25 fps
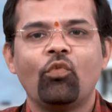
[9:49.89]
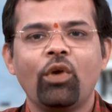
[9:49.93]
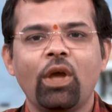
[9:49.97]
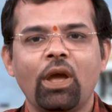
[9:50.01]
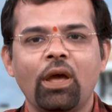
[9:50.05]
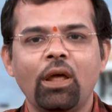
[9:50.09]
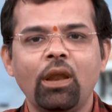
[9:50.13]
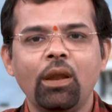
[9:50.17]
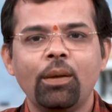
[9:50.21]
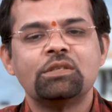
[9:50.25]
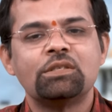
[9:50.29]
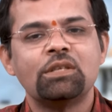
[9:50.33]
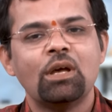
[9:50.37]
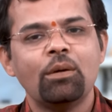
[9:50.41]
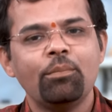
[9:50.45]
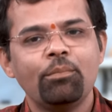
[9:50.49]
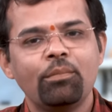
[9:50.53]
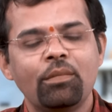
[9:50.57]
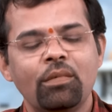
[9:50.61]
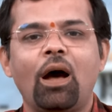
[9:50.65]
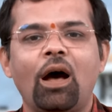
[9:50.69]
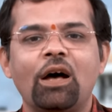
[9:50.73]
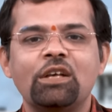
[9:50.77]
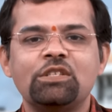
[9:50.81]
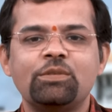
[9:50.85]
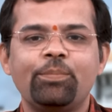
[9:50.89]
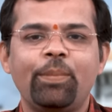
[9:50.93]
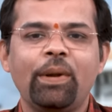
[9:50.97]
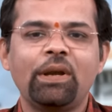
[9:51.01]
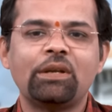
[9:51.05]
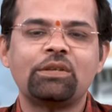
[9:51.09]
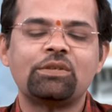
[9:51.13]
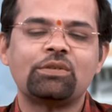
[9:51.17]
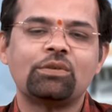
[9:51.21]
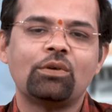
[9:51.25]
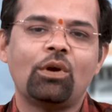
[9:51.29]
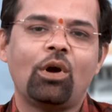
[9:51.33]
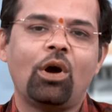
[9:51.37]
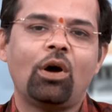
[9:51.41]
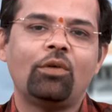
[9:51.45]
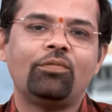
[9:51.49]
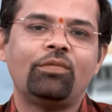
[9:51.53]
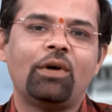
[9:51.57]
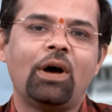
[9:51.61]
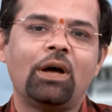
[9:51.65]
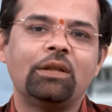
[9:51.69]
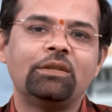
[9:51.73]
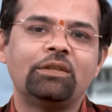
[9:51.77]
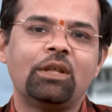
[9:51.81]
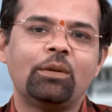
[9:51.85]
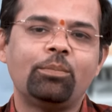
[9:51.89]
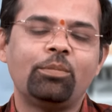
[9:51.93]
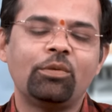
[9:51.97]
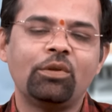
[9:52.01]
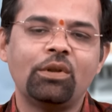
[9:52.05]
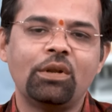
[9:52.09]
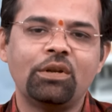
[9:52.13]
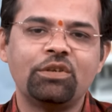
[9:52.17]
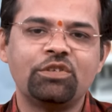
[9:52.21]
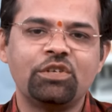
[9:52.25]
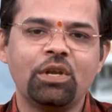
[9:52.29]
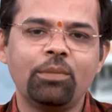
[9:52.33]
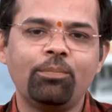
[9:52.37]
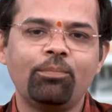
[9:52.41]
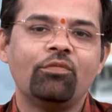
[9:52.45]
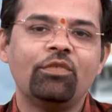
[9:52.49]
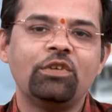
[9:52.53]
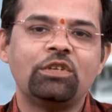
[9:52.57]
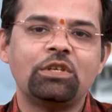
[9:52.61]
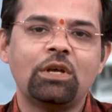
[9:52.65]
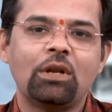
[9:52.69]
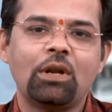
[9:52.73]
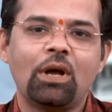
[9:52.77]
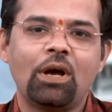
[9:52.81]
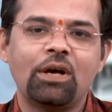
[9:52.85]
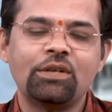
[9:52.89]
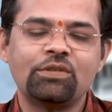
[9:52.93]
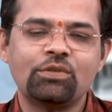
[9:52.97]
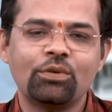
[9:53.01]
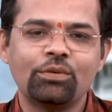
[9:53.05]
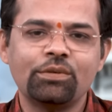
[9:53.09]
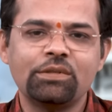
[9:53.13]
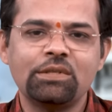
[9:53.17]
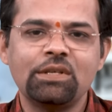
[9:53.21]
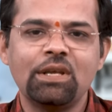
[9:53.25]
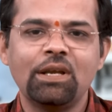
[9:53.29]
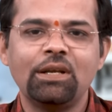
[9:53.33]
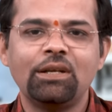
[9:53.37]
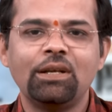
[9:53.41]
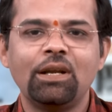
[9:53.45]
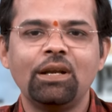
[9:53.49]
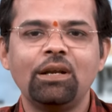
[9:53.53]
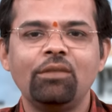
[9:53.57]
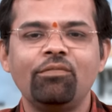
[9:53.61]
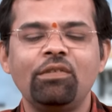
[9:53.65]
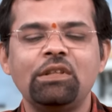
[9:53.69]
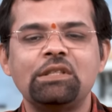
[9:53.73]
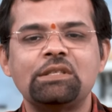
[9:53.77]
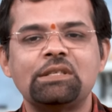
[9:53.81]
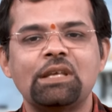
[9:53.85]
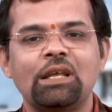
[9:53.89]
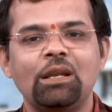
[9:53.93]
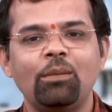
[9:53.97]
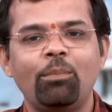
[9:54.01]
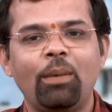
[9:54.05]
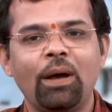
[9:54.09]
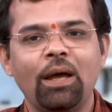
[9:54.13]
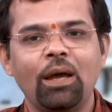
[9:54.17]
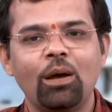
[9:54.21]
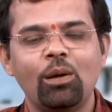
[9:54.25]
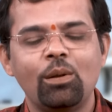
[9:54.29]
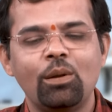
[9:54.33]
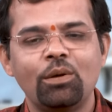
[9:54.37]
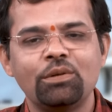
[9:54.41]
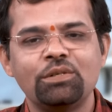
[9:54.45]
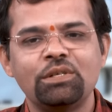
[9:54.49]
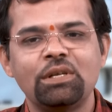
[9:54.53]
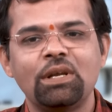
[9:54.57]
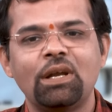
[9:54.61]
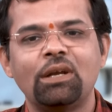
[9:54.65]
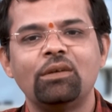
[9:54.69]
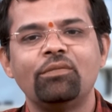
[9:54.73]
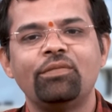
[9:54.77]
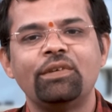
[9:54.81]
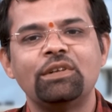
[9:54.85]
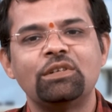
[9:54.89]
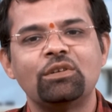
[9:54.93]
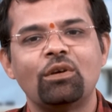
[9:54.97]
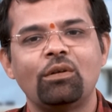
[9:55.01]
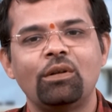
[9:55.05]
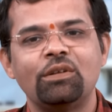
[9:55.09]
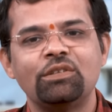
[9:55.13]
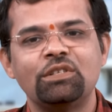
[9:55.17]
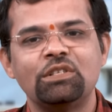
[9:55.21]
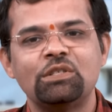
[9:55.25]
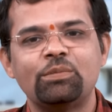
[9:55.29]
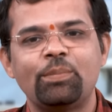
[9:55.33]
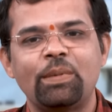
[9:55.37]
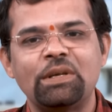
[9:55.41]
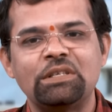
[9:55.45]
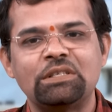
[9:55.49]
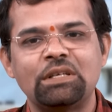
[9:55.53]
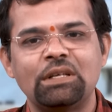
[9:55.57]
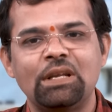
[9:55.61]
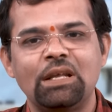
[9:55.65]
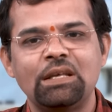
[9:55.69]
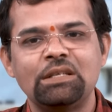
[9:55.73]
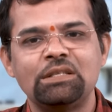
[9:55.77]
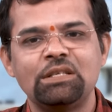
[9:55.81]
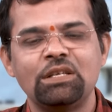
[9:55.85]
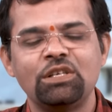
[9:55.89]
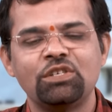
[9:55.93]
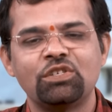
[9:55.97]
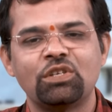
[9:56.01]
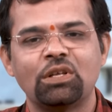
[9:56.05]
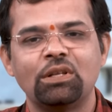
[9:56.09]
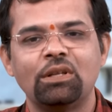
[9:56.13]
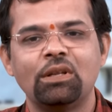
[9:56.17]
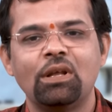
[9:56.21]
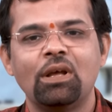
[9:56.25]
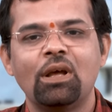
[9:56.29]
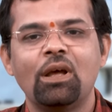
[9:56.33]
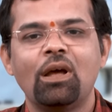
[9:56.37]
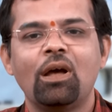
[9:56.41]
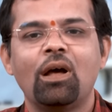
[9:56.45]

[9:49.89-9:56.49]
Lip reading: where some aspects of entrepreneurship which are associated with cell biology and physiology specialization